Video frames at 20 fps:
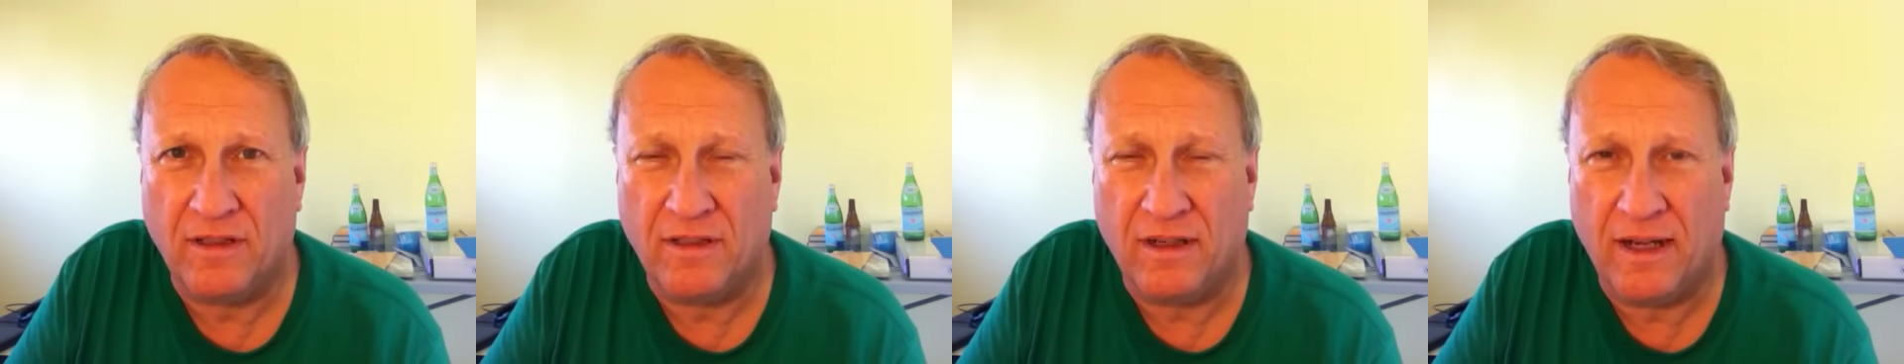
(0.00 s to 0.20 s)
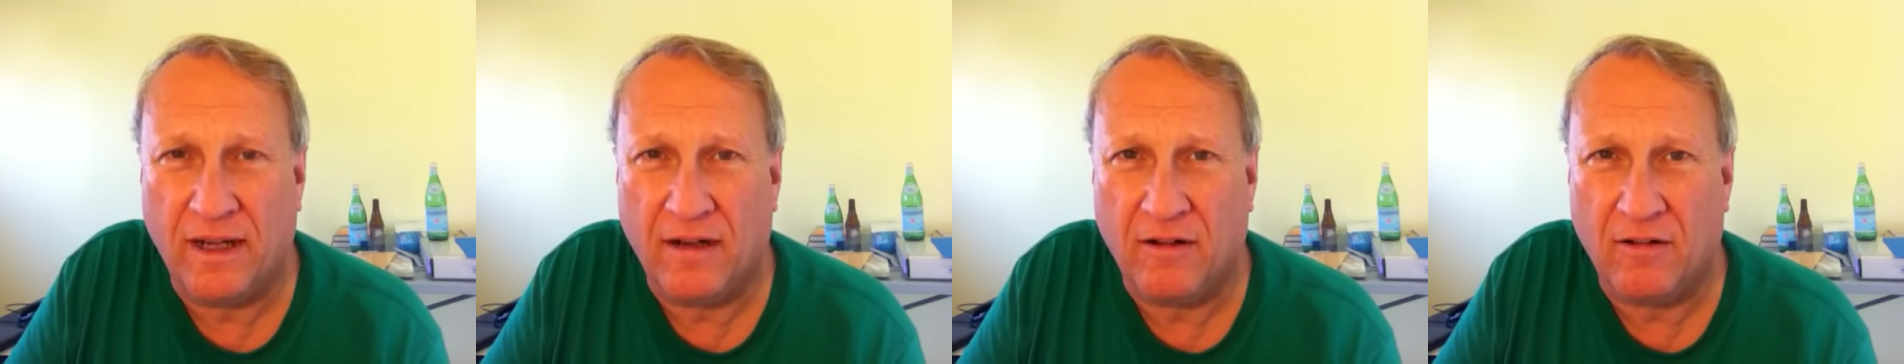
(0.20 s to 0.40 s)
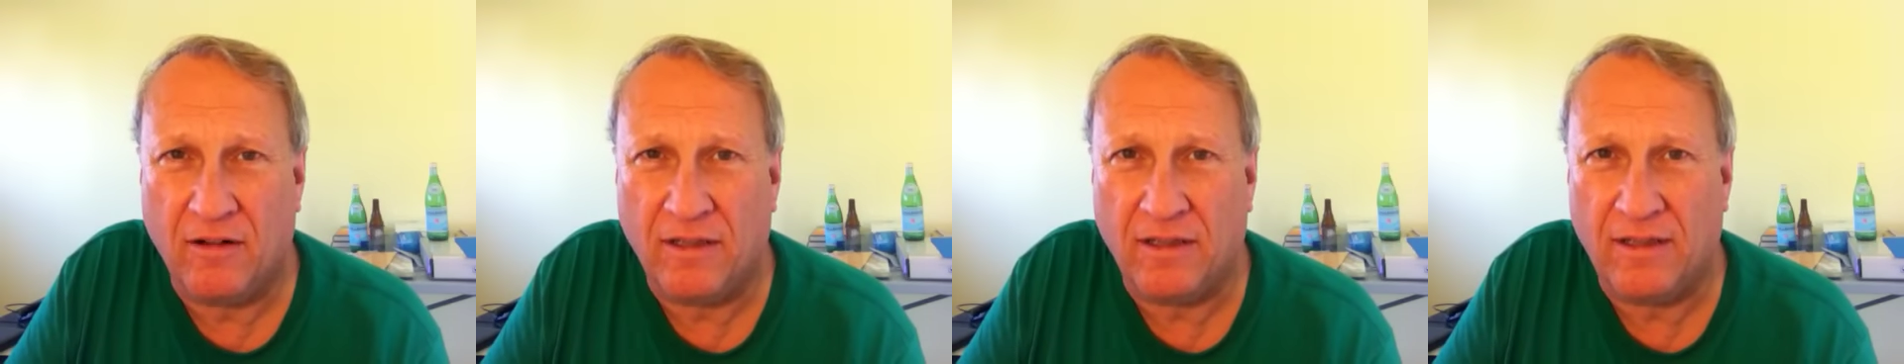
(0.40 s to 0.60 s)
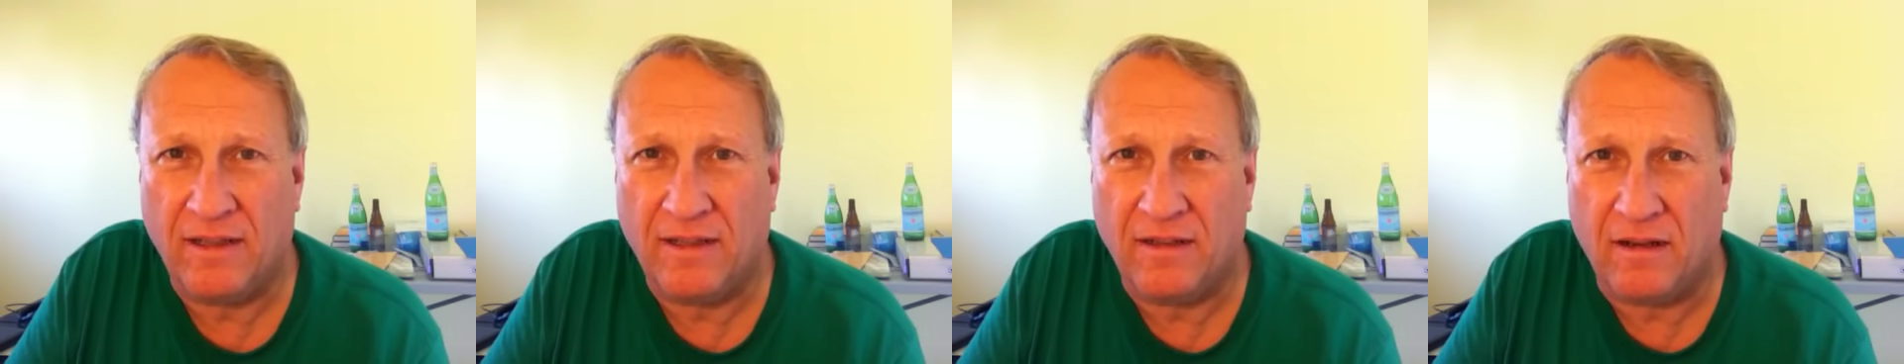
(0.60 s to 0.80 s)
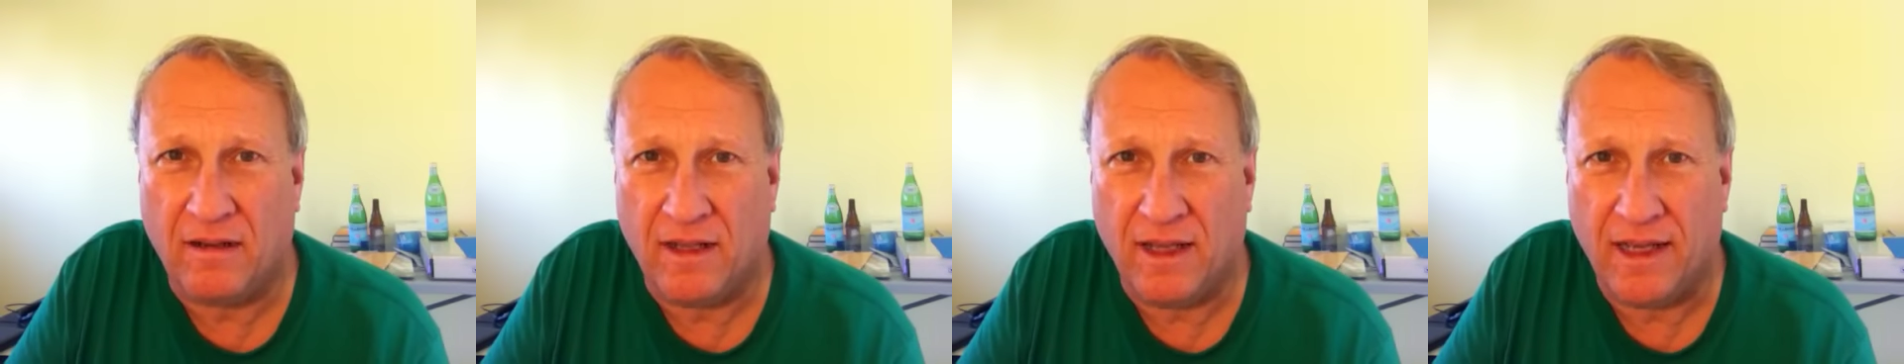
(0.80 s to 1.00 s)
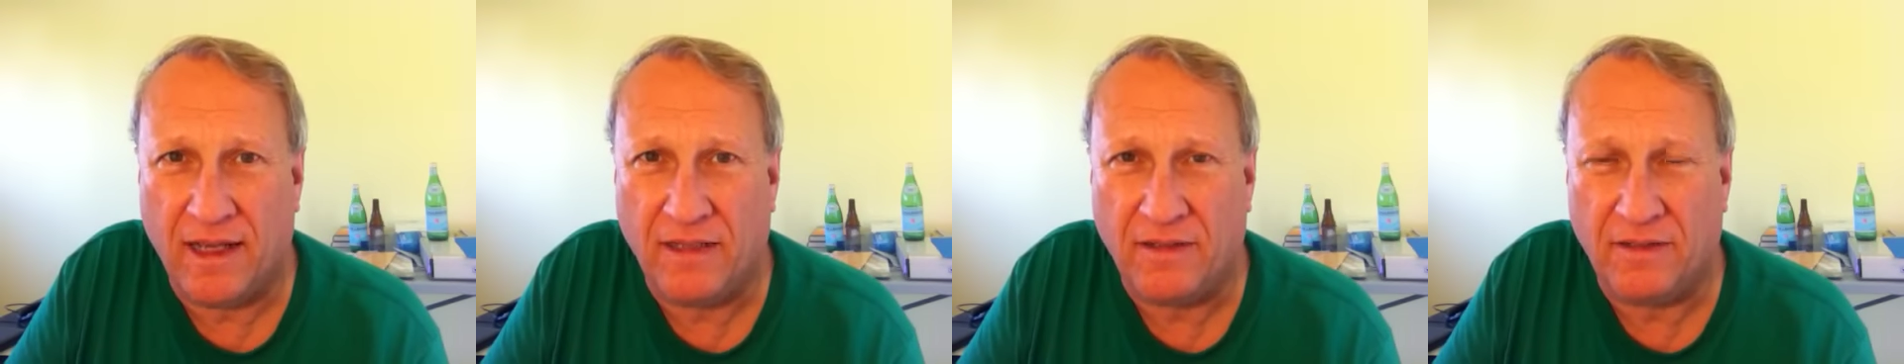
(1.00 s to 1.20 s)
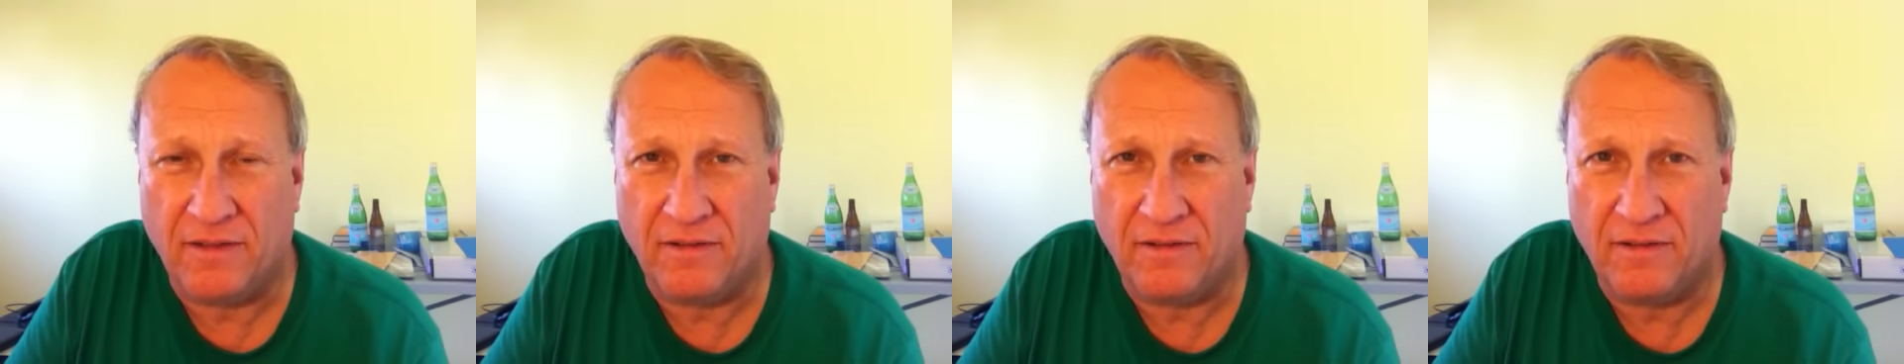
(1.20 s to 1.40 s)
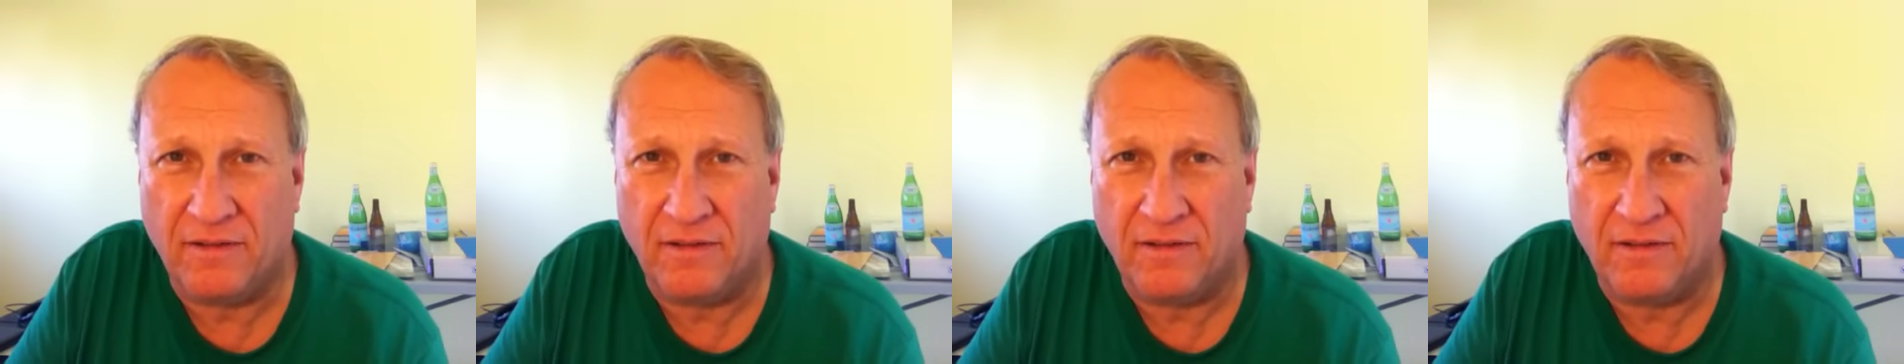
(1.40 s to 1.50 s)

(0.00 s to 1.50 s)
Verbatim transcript: inherent in light